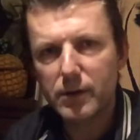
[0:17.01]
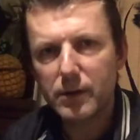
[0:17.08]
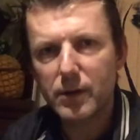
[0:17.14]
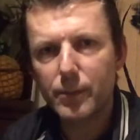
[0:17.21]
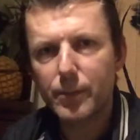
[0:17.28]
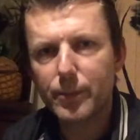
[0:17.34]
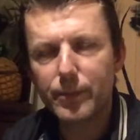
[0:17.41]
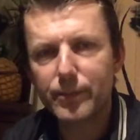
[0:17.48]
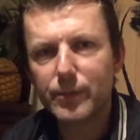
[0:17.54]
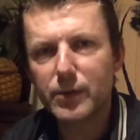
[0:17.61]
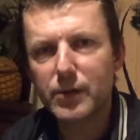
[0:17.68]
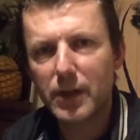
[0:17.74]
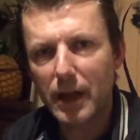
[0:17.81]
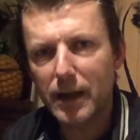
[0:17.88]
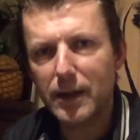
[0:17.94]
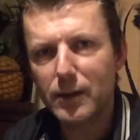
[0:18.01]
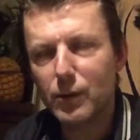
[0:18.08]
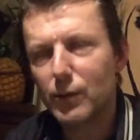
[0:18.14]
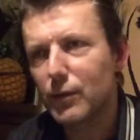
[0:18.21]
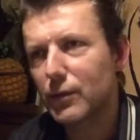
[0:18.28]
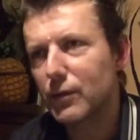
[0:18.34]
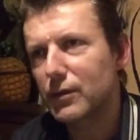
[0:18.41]
you stay
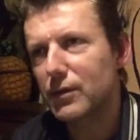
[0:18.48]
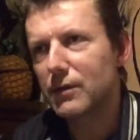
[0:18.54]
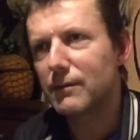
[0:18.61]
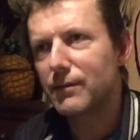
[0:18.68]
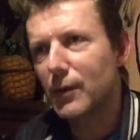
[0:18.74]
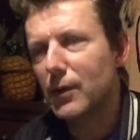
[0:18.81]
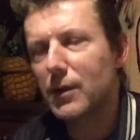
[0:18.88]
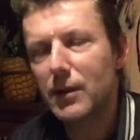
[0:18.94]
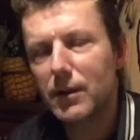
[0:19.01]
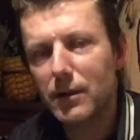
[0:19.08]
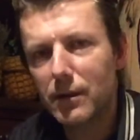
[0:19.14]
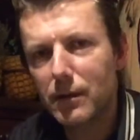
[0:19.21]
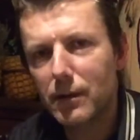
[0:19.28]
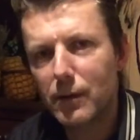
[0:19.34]
indoors and fucking